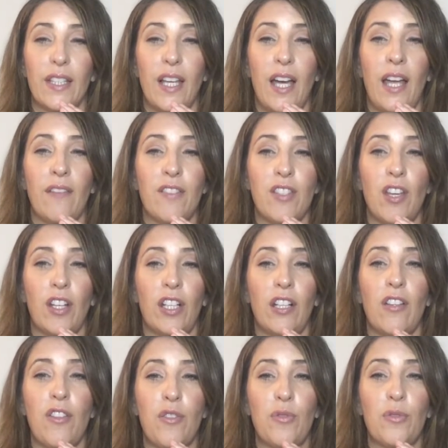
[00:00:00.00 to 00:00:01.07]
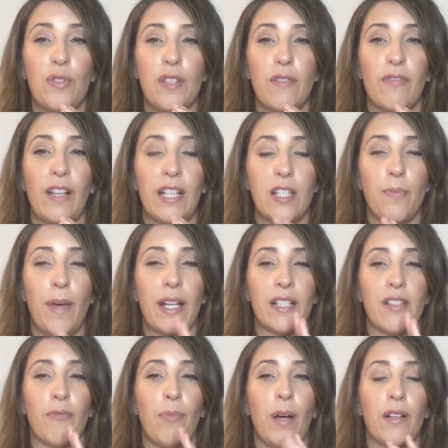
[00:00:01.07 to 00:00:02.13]
I have circular thoughts and
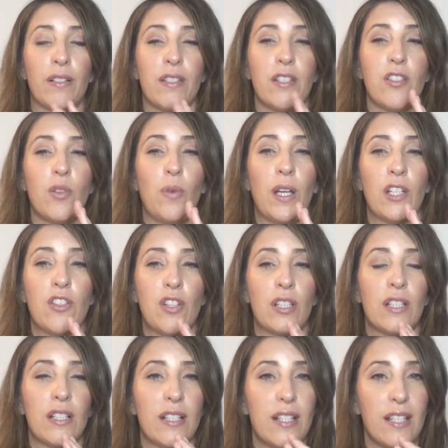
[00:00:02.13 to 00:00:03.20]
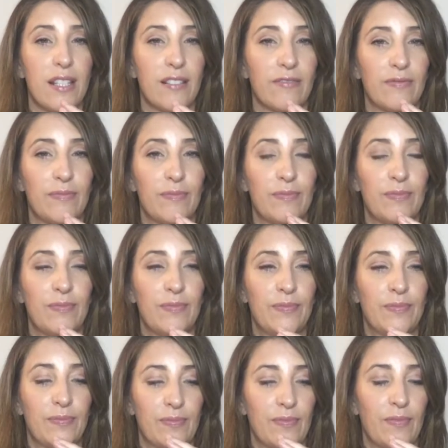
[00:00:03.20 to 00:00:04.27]
flashbacks of past situations,
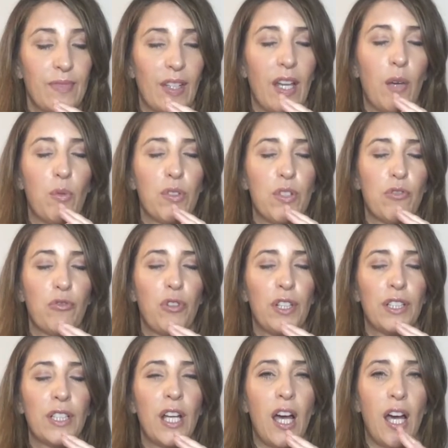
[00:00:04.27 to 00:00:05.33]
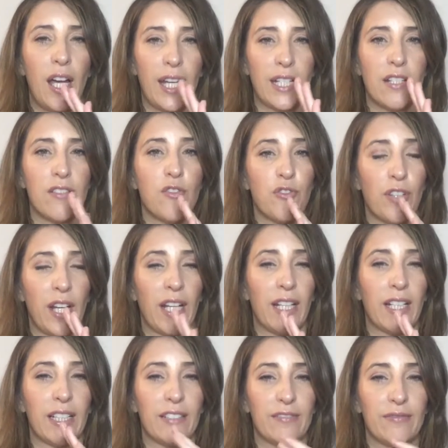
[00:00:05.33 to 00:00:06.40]
I want to run and hide and
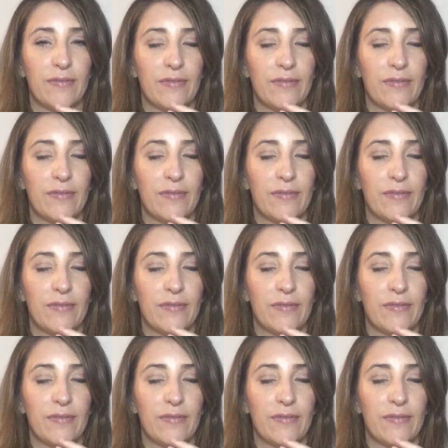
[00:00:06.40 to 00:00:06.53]
drink,